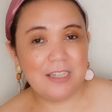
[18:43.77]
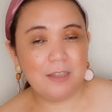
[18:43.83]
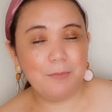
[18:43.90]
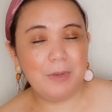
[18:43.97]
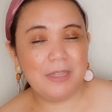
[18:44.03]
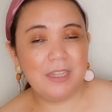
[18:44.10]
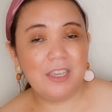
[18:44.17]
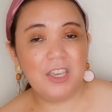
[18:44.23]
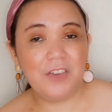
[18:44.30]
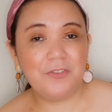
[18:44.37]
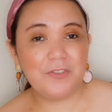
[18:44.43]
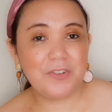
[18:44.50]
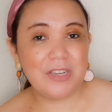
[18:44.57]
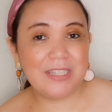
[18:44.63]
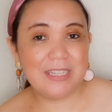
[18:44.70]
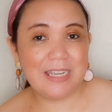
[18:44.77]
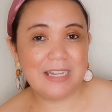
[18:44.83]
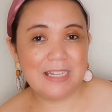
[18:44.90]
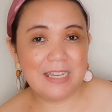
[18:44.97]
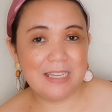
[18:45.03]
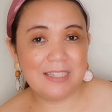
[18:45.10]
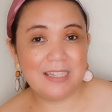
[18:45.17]
But the gift
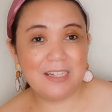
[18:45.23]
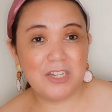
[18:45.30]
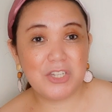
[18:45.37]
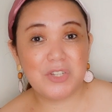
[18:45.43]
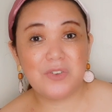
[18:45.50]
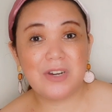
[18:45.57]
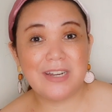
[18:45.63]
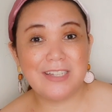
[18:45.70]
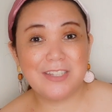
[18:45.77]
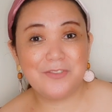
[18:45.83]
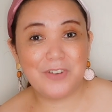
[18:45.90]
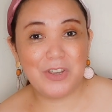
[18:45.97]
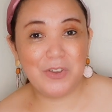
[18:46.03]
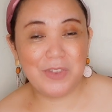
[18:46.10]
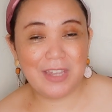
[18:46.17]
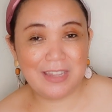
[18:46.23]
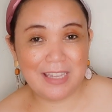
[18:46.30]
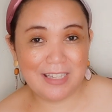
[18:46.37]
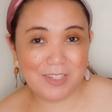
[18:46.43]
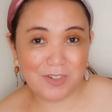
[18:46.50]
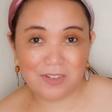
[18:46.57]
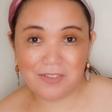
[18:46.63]
receipt is an assurance for you that
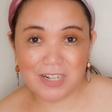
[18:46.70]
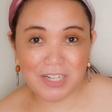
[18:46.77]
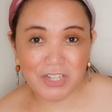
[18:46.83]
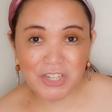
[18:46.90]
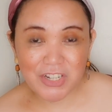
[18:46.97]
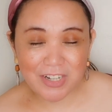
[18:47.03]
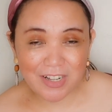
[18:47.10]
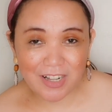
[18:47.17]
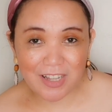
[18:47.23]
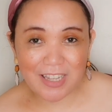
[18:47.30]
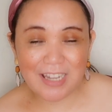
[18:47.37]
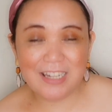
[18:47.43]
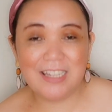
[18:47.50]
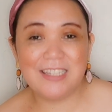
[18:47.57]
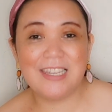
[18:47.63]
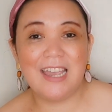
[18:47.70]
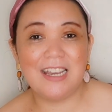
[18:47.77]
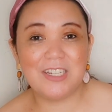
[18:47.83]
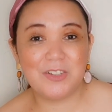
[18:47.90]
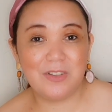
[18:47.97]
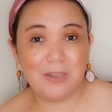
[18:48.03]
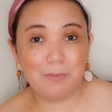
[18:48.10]
it's original and it's
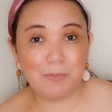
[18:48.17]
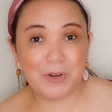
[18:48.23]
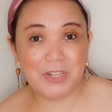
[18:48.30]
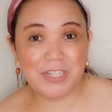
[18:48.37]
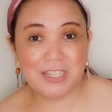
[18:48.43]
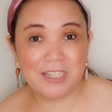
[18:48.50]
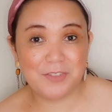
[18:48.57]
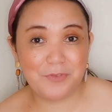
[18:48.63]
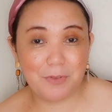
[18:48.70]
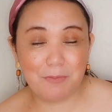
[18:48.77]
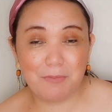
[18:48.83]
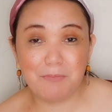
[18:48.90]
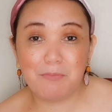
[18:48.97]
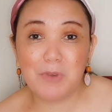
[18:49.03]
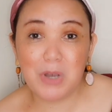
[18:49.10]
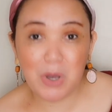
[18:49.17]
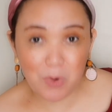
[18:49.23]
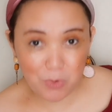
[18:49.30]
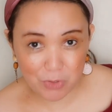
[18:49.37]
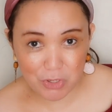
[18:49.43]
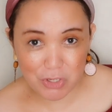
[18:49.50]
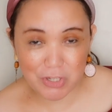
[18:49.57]
actually purchased from
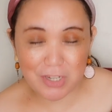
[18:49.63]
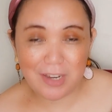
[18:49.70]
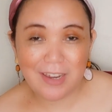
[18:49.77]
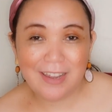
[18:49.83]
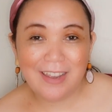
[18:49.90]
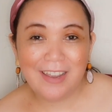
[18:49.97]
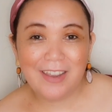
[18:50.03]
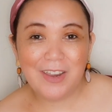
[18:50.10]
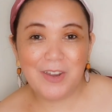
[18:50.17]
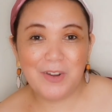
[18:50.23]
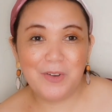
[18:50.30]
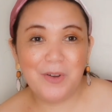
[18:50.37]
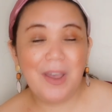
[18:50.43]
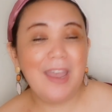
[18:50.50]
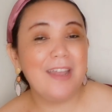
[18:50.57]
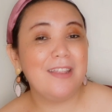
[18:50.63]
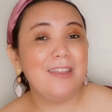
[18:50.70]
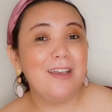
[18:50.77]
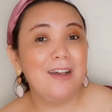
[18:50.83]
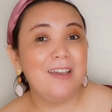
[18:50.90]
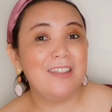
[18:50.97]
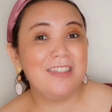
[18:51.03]
Coach, and
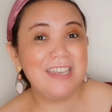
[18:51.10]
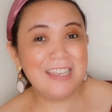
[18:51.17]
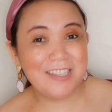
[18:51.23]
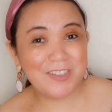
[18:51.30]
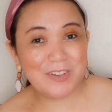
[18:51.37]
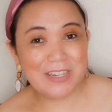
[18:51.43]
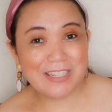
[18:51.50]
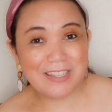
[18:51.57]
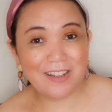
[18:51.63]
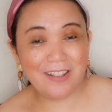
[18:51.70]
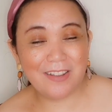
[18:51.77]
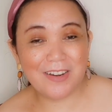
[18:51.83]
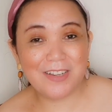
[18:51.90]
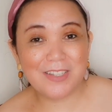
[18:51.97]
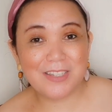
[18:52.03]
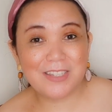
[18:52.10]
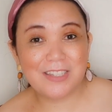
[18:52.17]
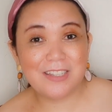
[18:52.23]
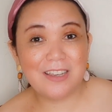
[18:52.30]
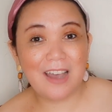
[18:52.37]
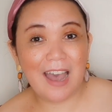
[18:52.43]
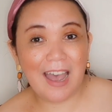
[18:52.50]
these resellers
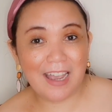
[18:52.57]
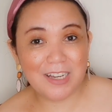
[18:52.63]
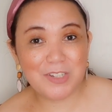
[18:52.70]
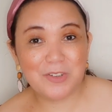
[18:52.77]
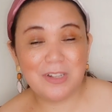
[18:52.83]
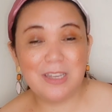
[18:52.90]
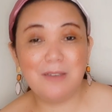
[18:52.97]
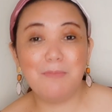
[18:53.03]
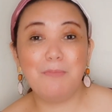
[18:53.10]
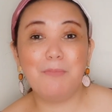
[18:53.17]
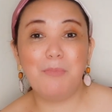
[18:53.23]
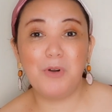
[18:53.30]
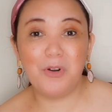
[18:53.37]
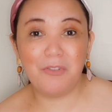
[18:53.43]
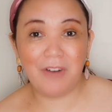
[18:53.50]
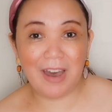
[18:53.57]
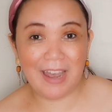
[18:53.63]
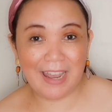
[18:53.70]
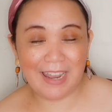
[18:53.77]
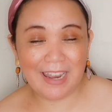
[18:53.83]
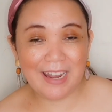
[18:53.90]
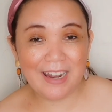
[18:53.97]
actually
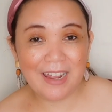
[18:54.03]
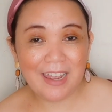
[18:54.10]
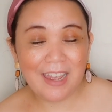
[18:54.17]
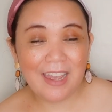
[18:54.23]
provide